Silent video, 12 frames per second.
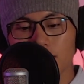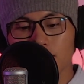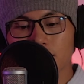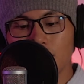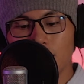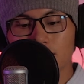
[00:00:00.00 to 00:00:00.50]

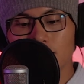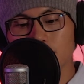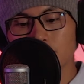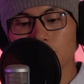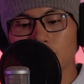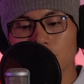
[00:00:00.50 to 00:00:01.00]
this
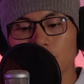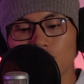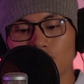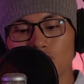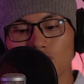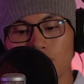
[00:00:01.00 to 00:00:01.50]
content to be
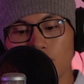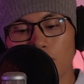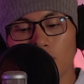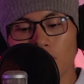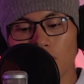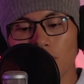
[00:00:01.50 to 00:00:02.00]

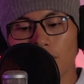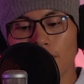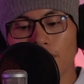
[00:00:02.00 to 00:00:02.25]
consumable